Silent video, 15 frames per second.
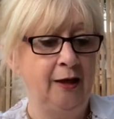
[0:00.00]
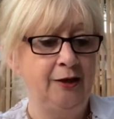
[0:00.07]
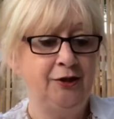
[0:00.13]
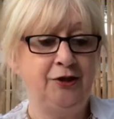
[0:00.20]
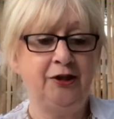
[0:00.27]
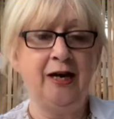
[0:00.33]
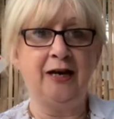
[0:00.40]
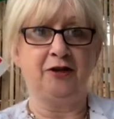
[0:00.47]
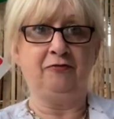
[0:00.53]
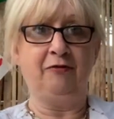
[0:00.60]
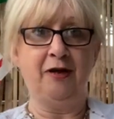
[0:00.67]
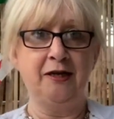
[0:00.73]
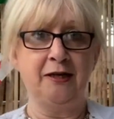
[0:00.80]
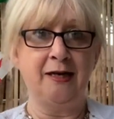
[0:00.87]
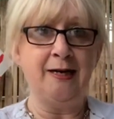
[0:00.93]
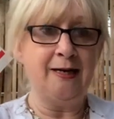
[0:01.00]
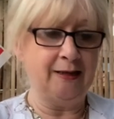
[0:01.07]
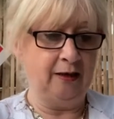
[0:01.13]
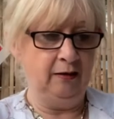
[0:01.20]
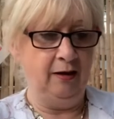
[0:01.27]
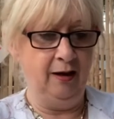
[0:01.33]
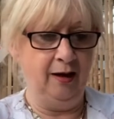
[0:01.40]
Chatter indeed?
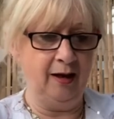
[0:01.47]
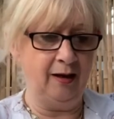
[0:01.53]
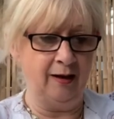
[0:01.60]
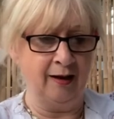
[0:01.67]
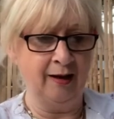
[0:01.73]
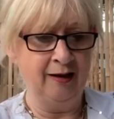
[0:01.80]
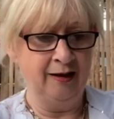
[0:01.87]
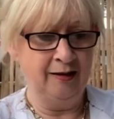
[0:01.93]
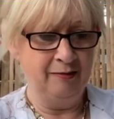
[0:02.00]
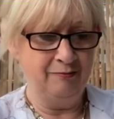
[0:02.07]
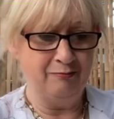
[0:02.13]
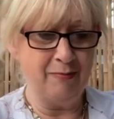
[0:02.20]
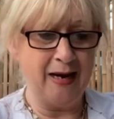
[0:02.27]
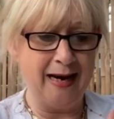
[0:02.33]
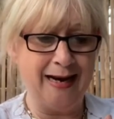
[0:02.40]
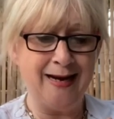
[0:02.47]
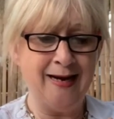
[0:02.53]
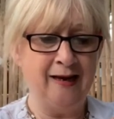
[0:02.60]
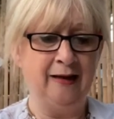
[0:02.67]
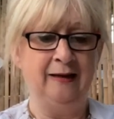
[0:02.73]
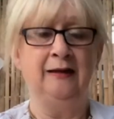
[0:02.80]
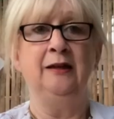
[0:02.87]
Ha! Me?
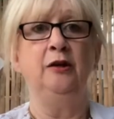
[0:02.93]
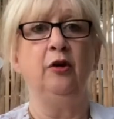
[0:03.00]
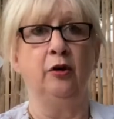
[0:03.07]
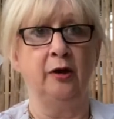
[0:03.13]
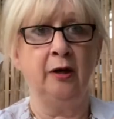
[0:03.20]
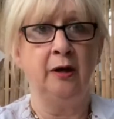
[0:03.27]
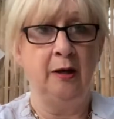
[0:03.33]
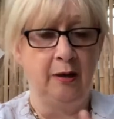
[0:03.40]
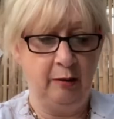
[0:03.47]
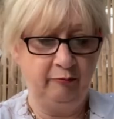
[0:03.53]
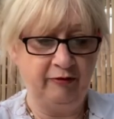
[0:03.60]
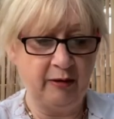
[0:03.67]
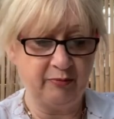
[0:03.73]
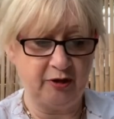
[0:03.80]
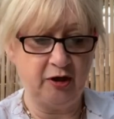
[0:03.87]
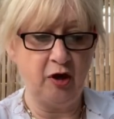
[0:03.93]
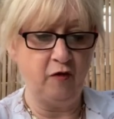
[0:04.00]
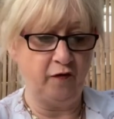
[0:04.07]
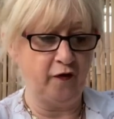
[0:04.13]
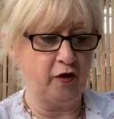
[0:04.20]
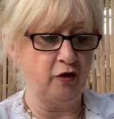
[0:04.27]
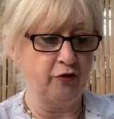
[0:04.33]
Look, perhaps
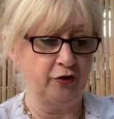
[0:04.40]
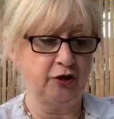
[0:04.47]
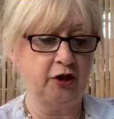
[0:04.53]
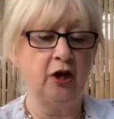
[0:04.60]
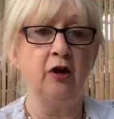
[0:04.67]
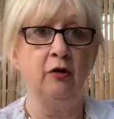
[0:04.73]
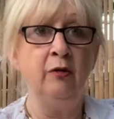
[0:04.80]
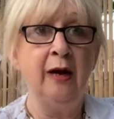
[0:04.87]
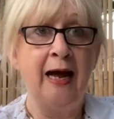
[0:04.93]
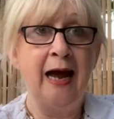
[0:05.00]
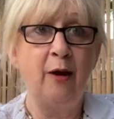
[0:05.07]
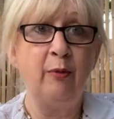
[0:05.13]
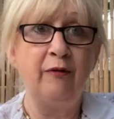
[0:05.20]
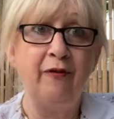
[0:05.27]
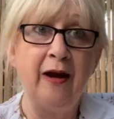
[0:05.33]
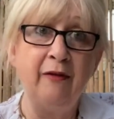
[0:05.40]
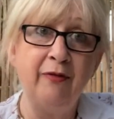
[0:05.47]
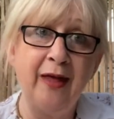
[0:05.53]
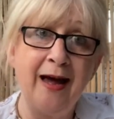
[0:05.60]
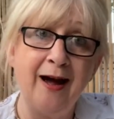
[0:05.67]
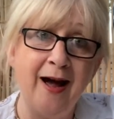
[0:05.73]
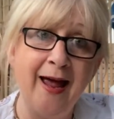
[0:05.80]
you've forgotten too how we found
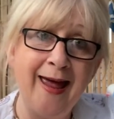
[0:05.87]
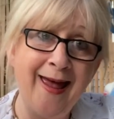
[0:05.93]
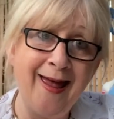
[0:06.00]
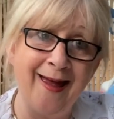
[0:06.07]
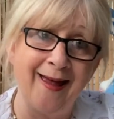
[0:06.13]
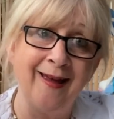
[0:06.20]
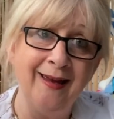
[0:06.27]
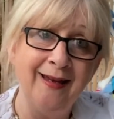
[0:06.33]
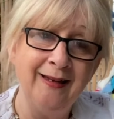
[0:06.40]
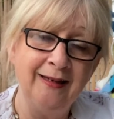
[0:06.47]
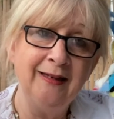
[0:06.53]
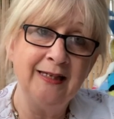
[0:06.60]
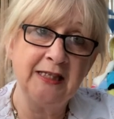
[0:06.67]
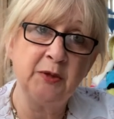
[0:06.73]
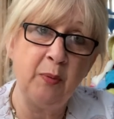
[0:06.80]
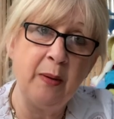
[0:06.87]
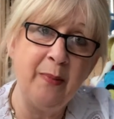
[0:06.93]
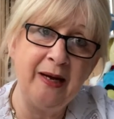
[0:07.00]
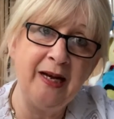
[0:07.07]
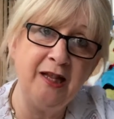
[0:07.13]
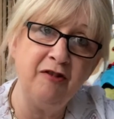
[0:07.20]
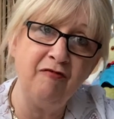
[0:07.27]
that hare
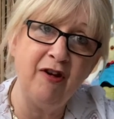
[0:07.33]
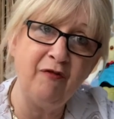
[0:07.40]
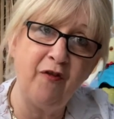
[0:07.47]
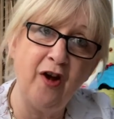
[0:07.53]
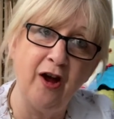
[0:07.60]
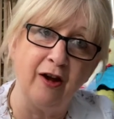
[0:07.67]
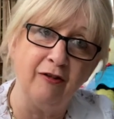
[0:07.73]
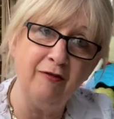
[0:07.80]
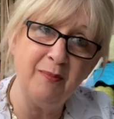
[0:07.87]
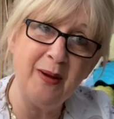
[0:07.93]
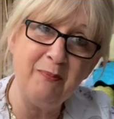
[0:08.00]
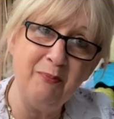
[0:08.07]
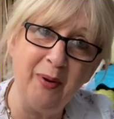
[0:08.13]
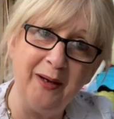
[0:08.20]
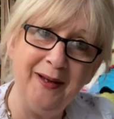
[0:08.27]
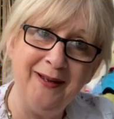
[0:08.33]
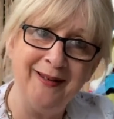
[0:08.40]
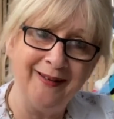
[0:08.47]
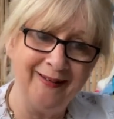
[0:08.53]
swimming in the river, remember?